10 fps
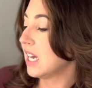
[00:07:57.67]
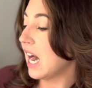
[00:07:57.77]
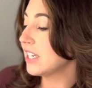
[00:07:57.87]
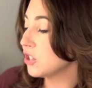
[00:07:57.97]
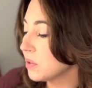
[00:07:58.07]

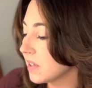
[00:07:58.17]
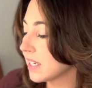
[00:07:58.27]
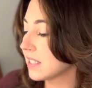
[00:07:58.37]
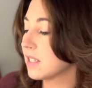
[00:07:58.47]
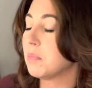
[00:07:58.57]
I do think
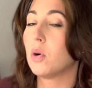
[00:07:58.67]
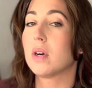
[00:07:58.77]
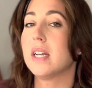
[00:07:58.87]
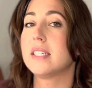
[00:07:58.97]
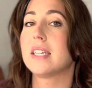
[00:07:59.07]
it's
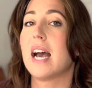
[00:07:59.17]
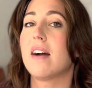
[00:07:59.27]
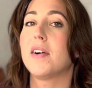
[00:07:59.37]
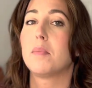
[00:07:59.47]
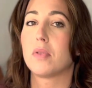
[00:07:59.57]
important to
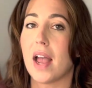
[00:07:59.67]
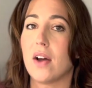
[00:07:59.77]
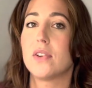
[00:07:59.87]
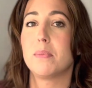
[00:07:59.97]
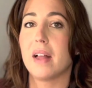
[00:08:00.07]
have a
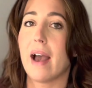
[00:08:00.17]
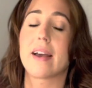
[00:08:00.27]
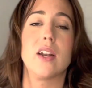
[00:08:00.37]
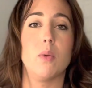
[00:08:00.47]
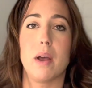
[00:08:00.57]
brown, a black,
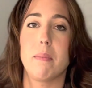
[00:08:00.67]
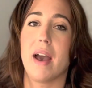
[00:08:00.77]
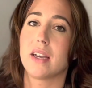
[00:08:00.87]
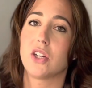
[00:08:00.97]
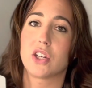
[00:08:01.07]
and a white bag in your